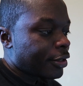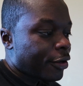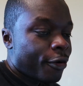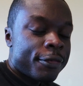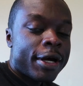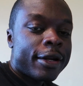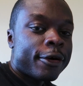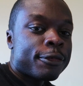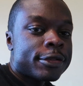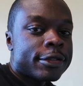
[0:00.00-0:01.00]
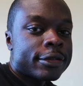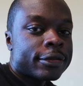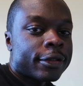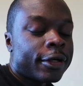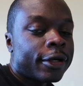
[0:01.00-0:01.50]
I hope that helps.
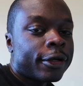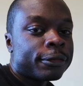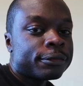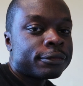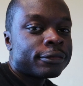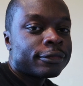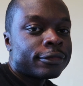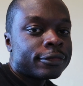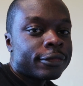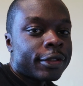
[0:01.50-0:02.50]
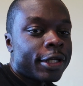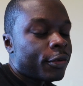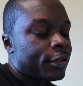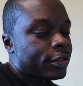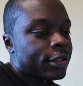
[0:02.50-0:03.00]

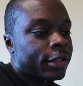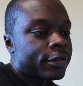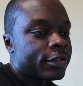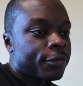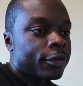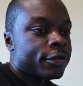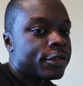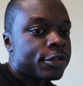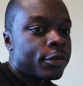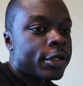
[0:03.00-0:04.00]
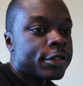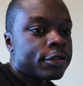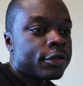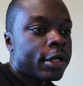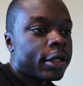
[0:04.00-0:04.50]
Anyone that's like in a similar
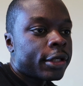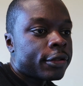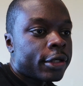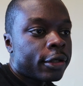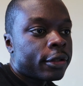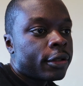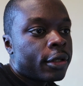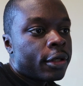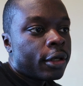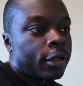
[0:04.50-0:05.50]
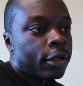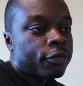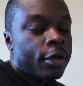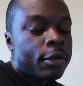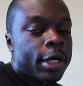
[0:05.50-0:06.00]
situation trying to get their
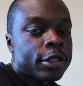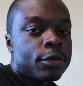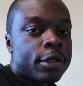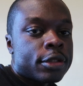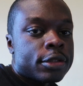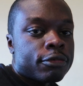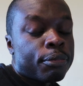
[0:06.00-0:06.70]
throttle actuators